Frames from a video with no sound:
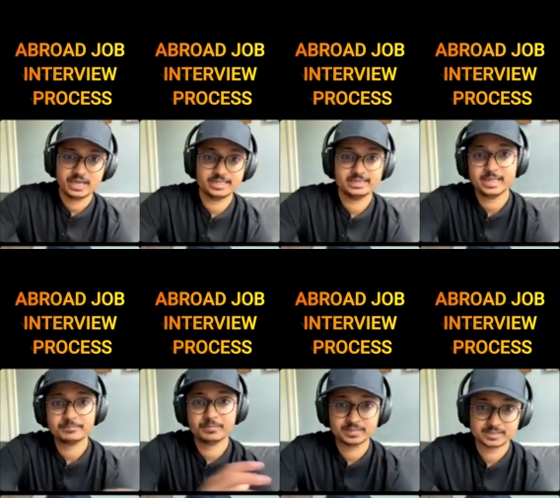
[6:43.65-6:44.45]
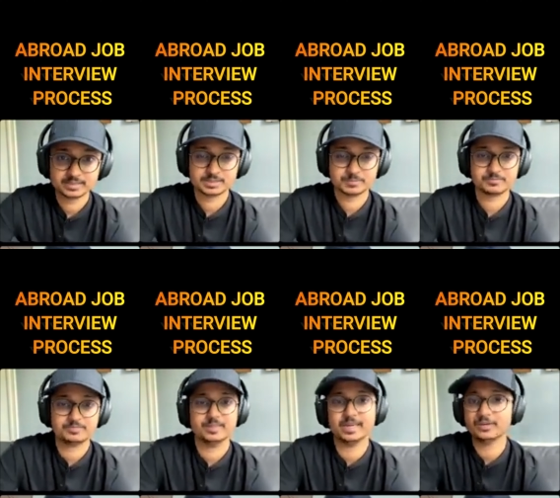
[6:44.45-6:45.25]
and that person is
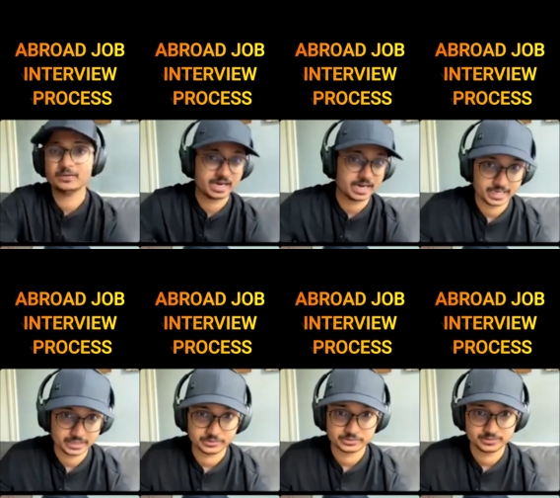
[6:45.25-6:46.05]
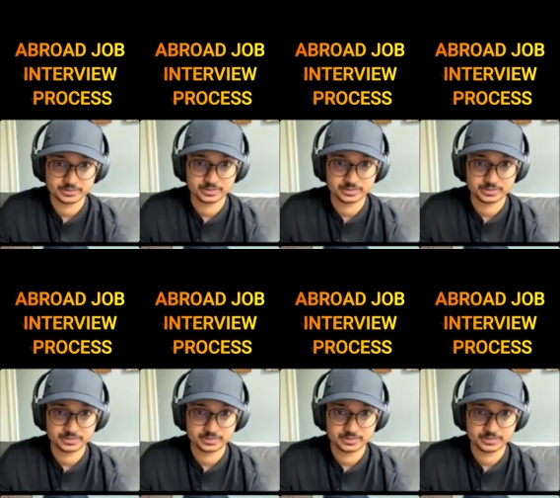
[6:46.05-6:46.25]
then going to hire you.